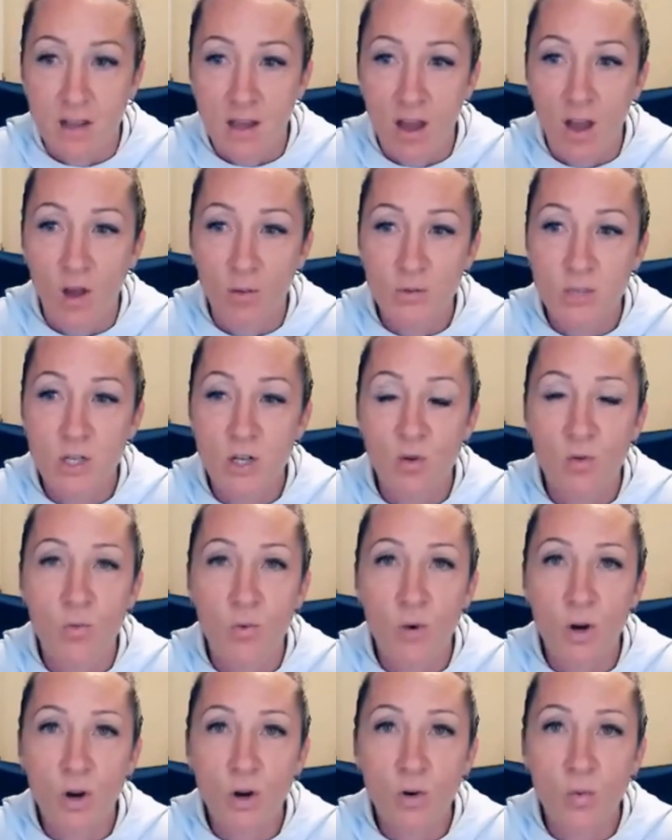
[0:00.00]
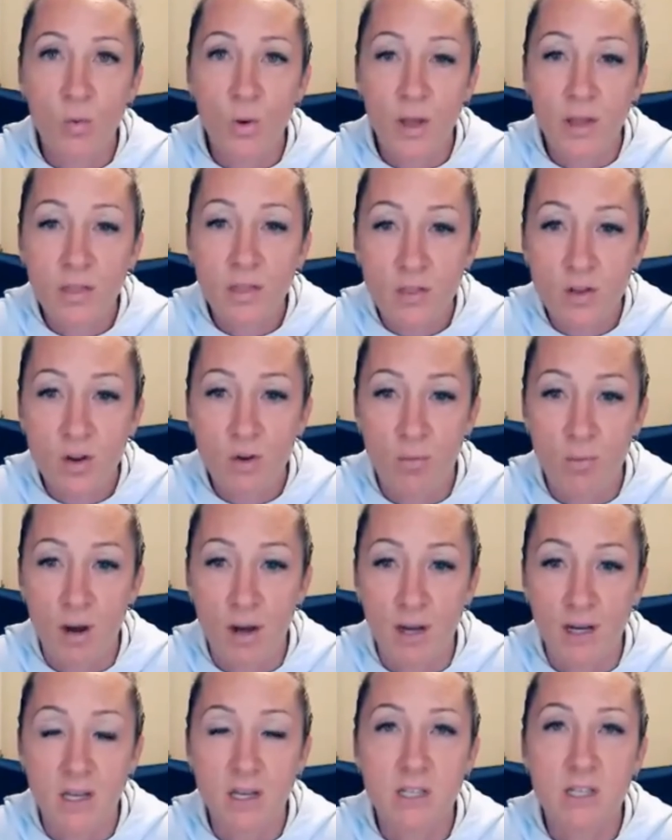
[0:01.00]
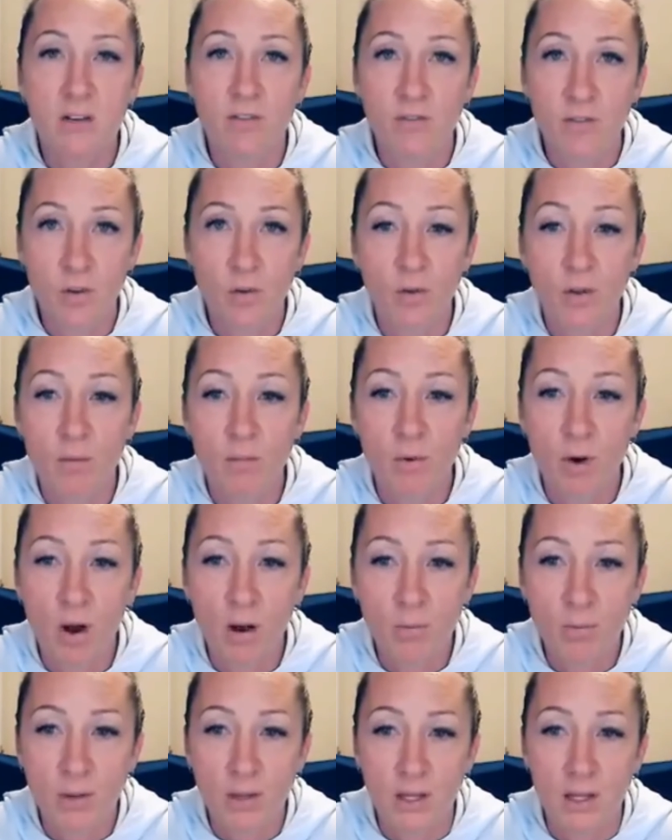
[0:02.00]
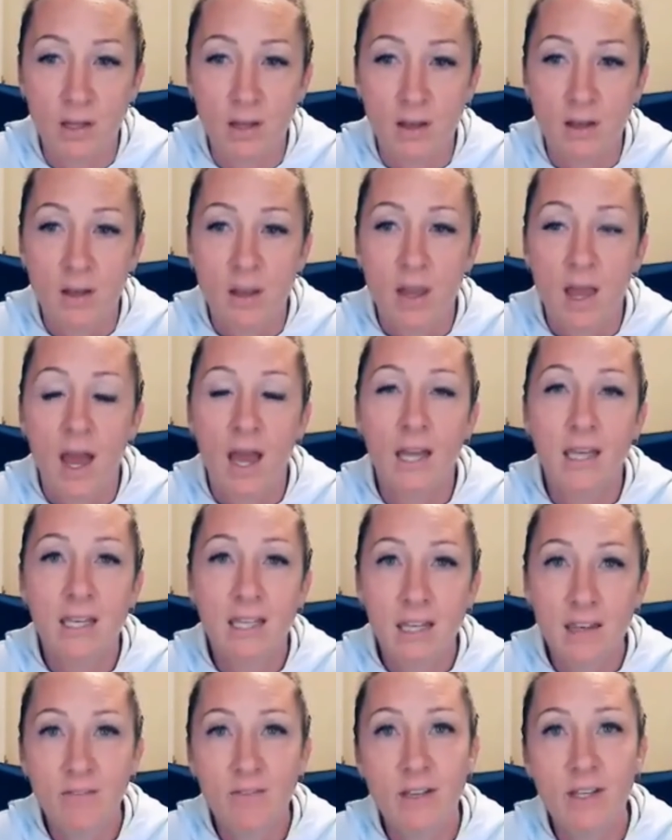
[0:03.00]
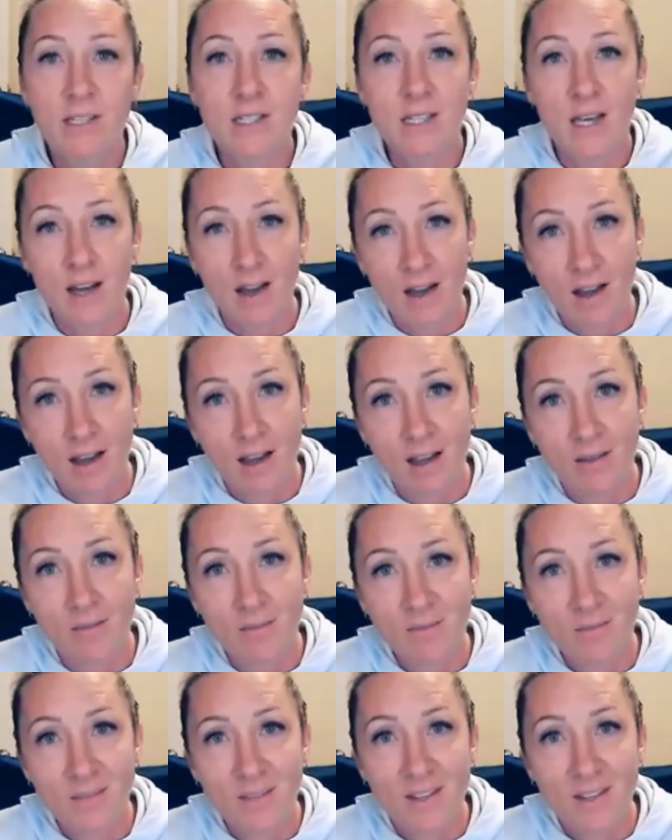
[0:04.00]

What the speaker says: helps you to work with your body to fuel it properly and give it time